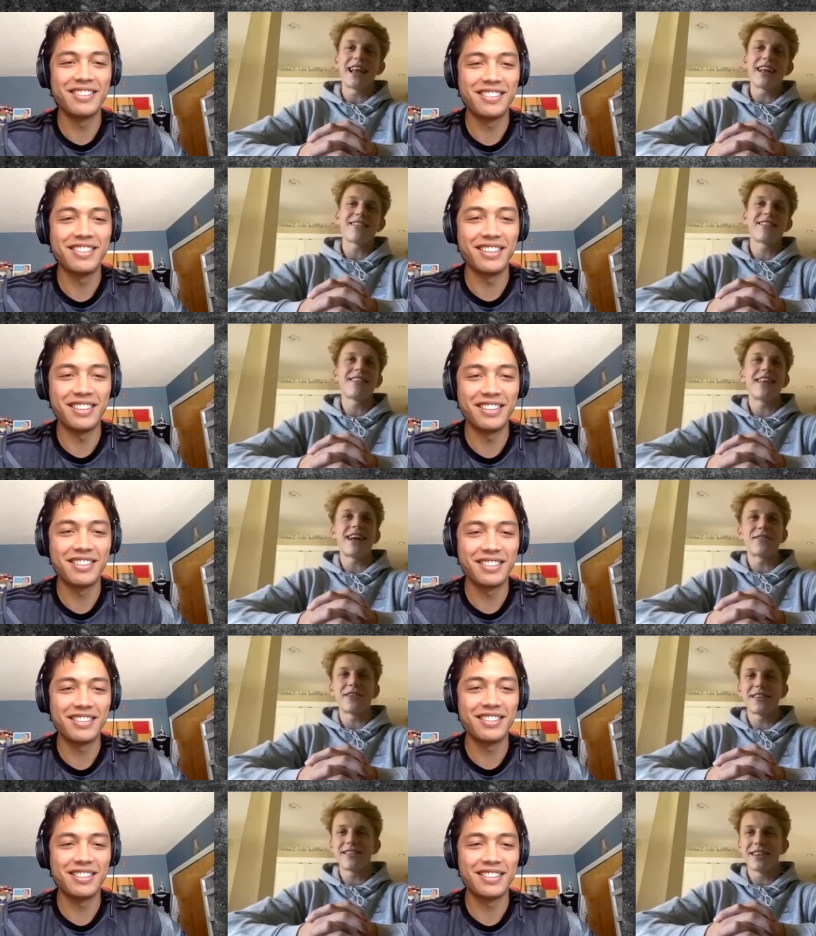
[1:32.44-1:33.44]
Speaker 1: That's yeah. that's
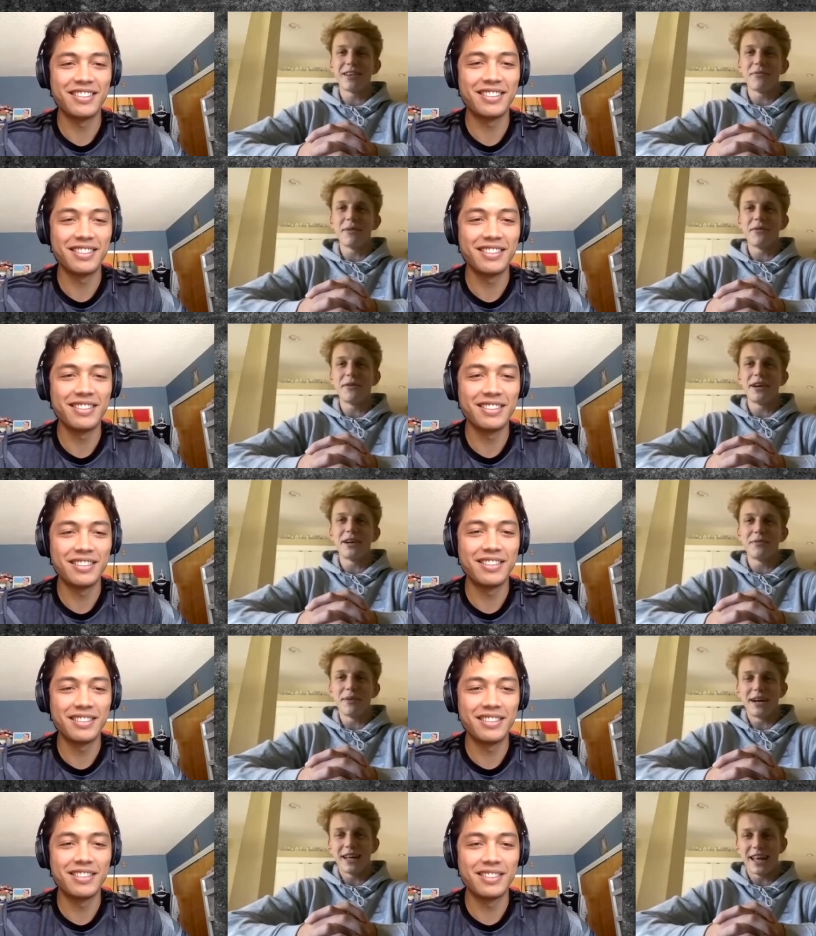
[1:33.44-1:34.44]
where it's a little bit weirder,
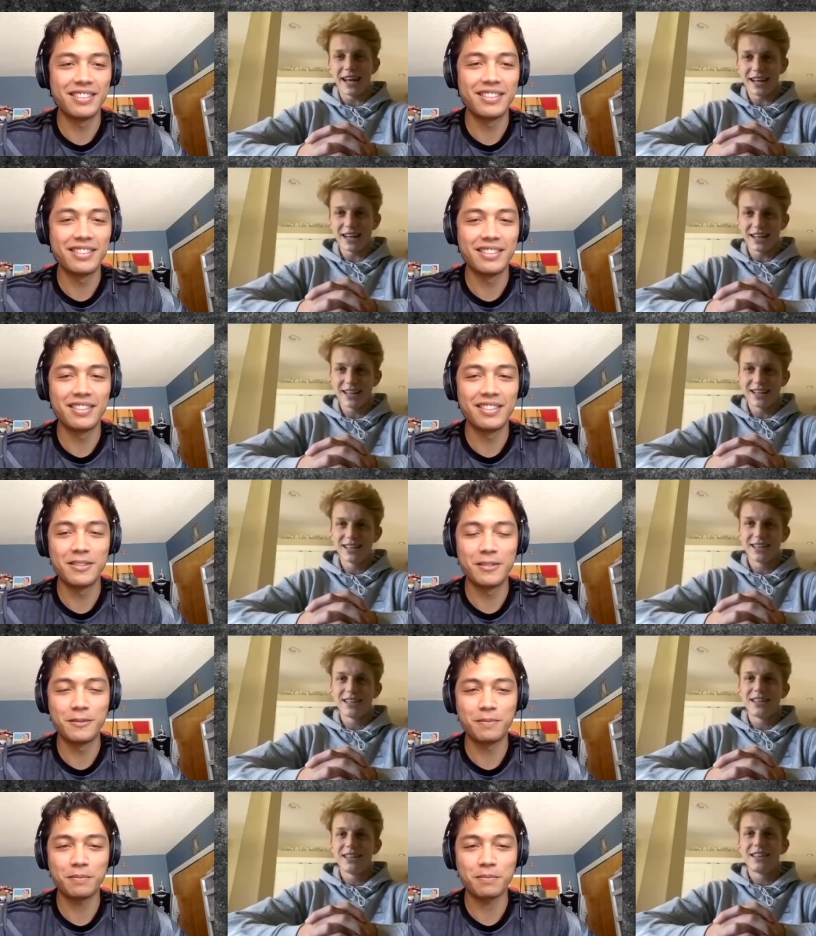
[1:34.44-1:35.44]
but yeah.
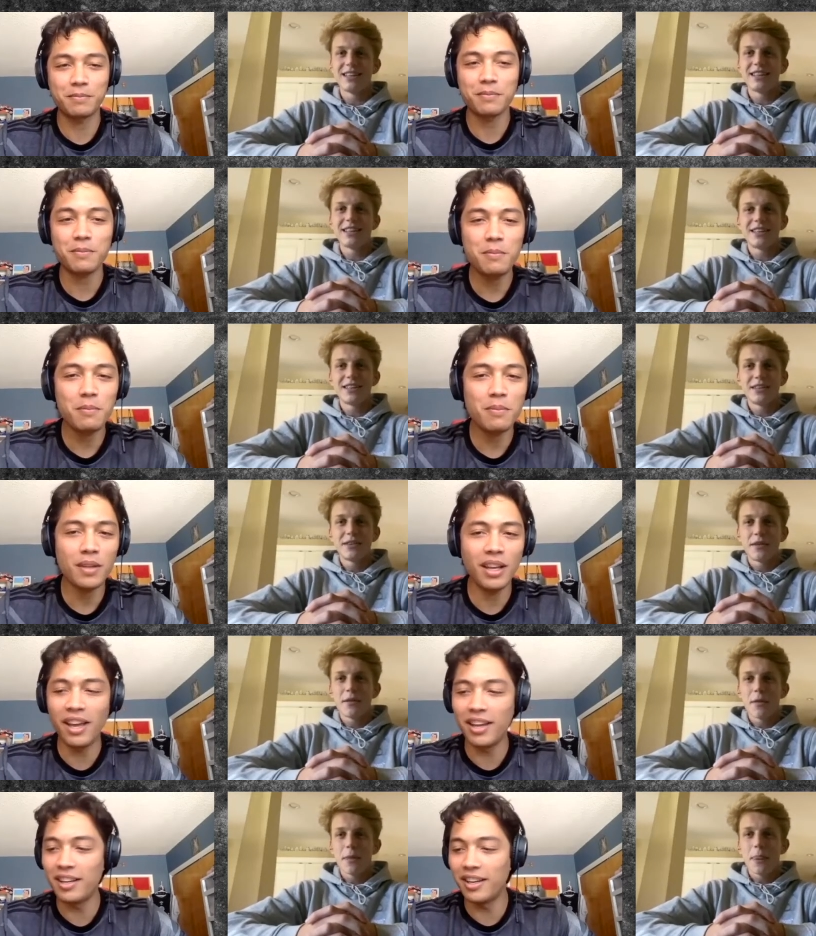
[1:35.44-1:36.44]

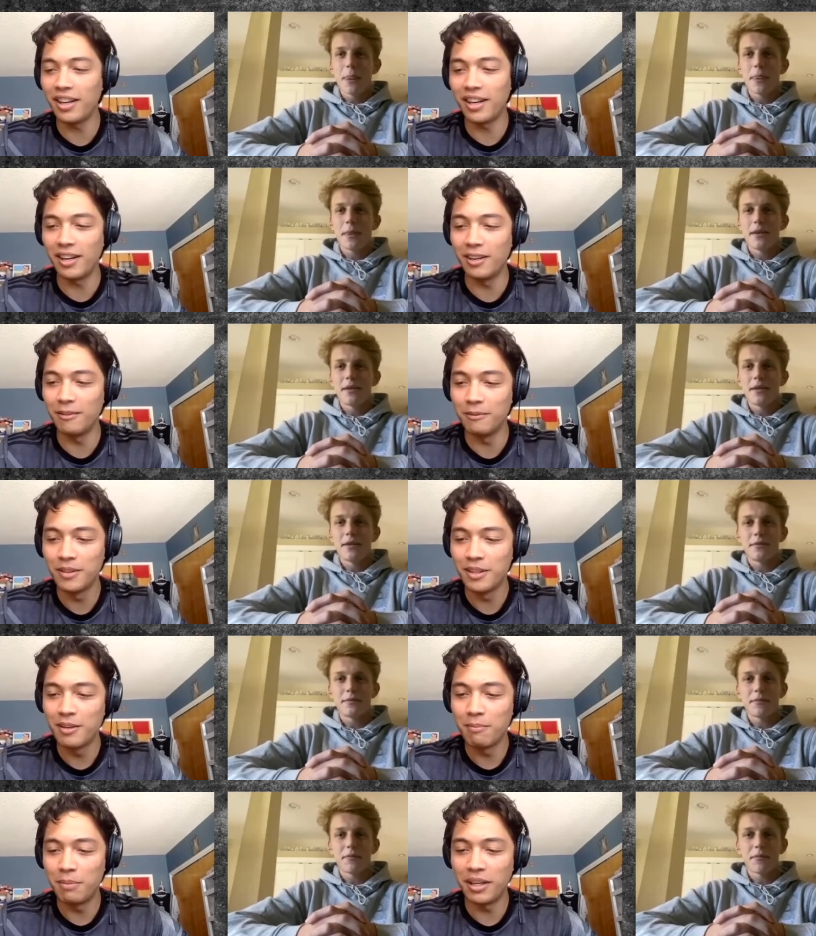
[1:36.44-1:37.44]
Speaker 2: And um,
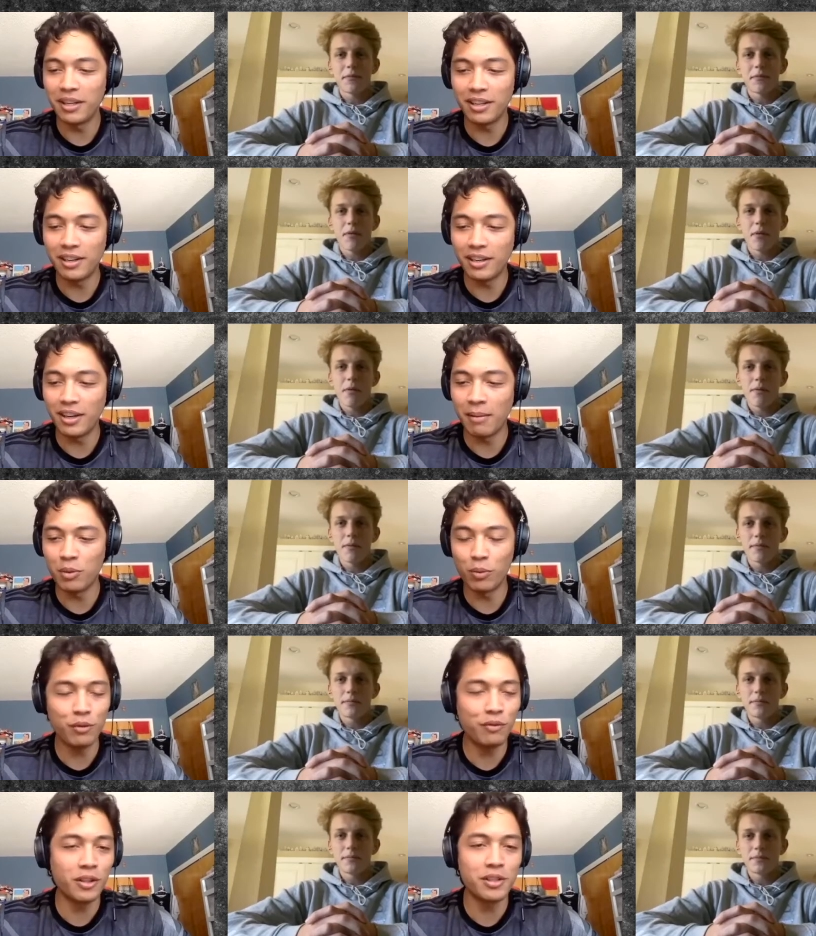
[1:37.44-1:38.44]
but I mean, when you
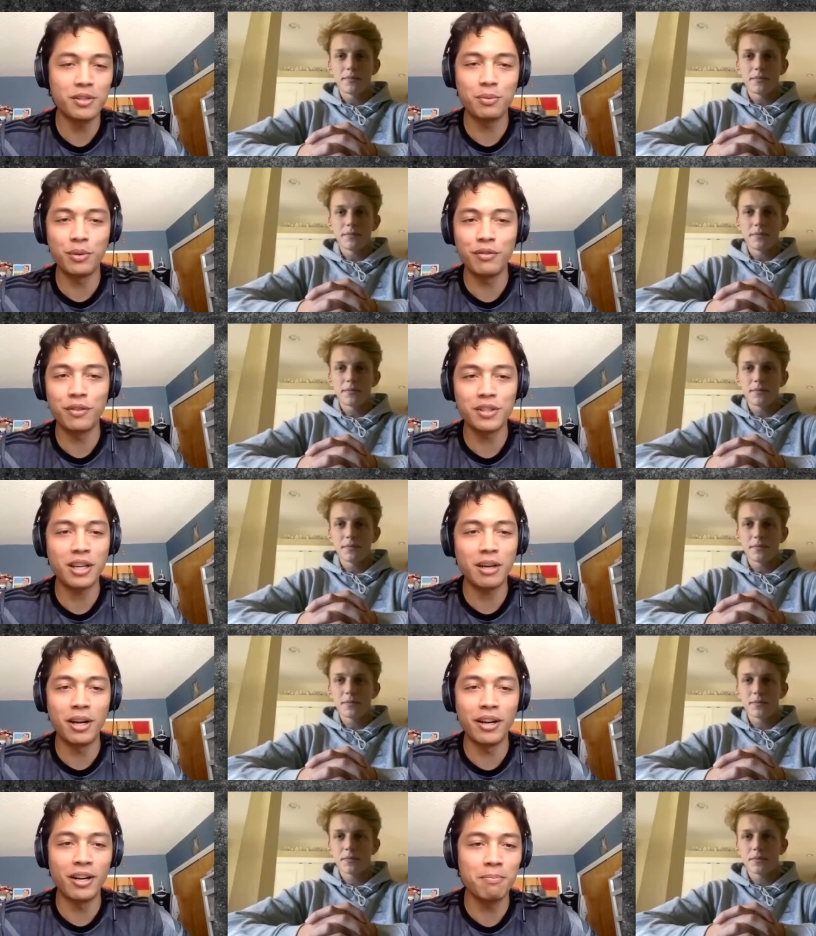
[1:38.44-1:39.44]
first when you first got
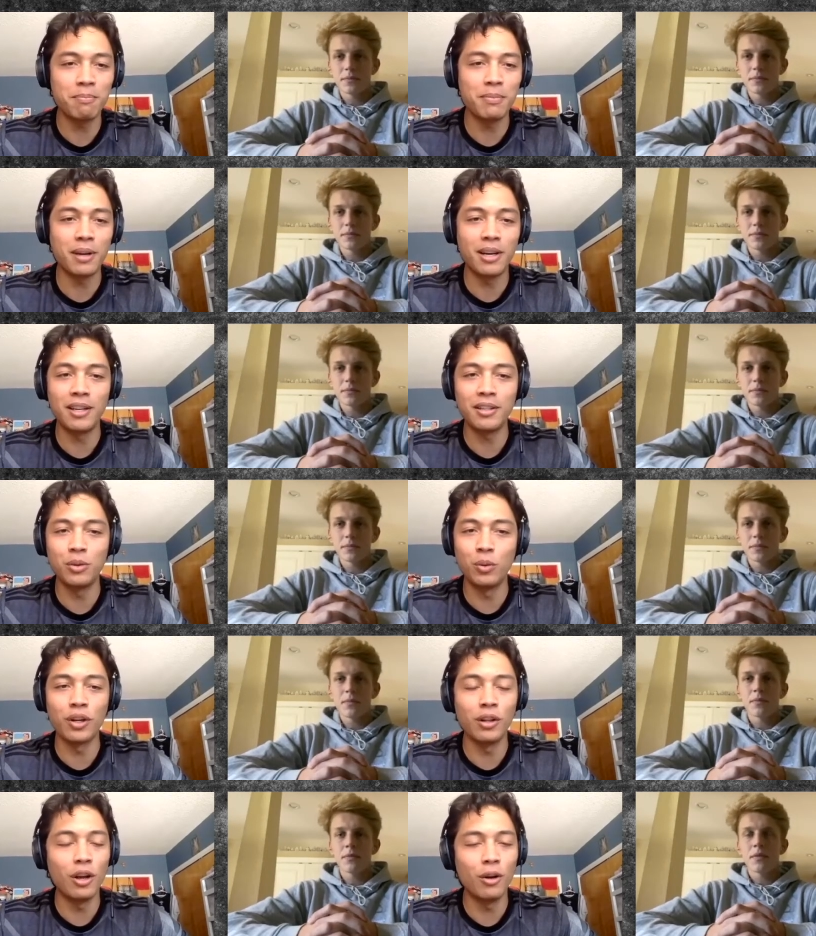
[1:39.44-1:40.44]
brought up, uh, you weren't
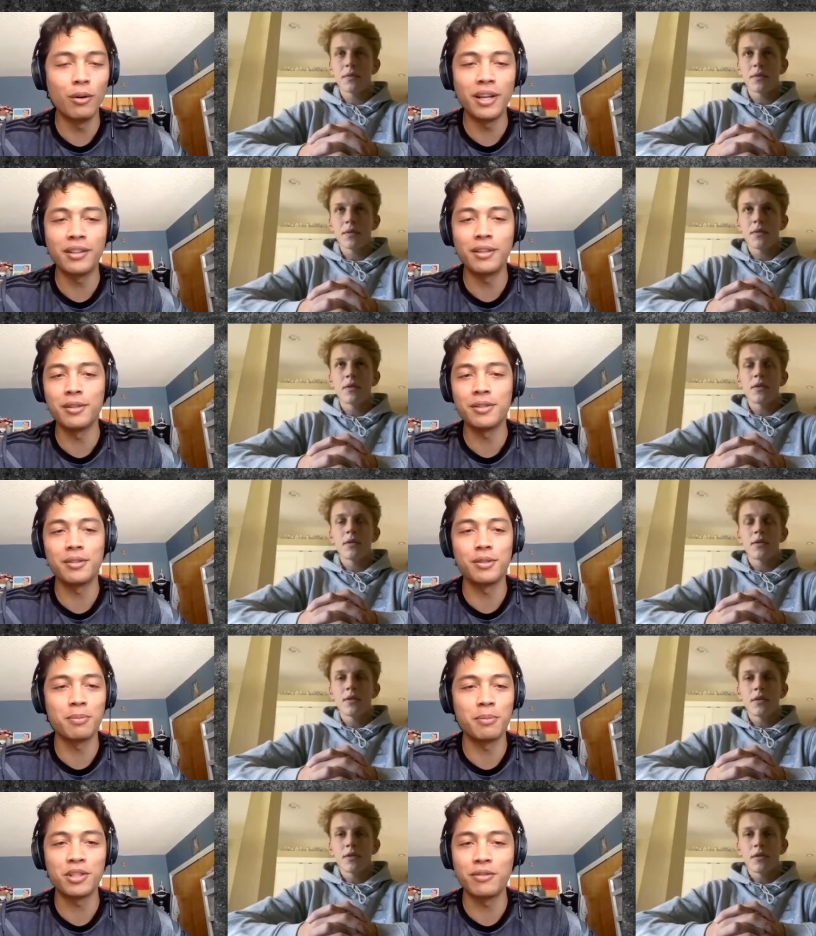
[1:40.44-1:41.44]
alone, right? There's there's a
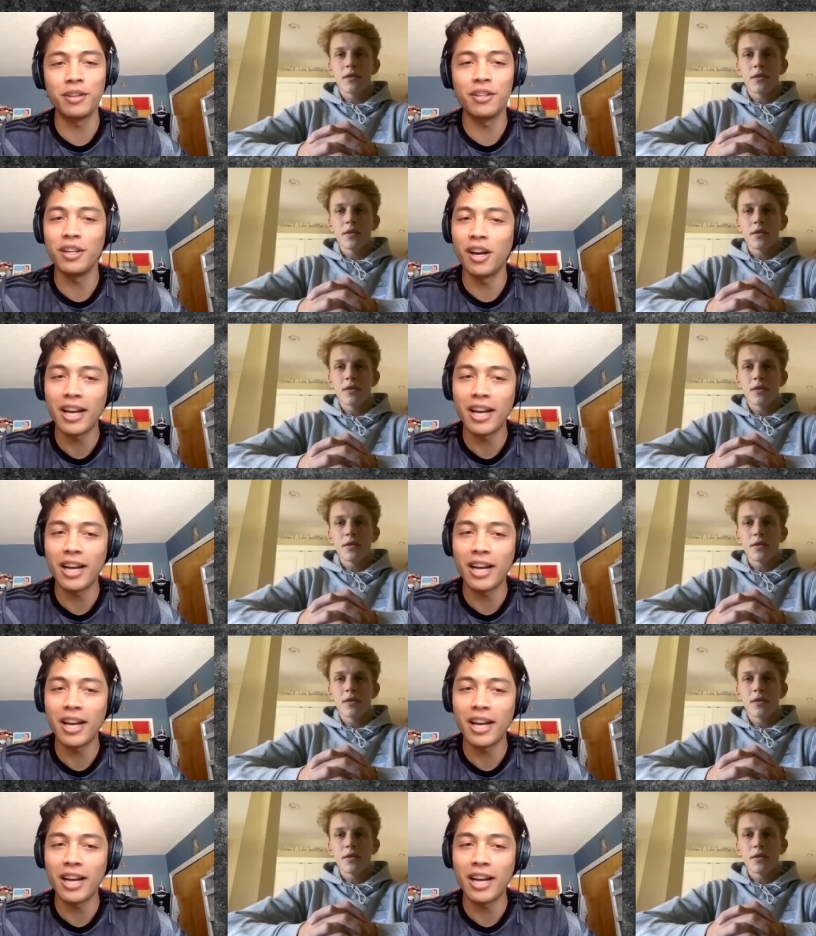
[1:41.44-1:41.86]
bunch of other young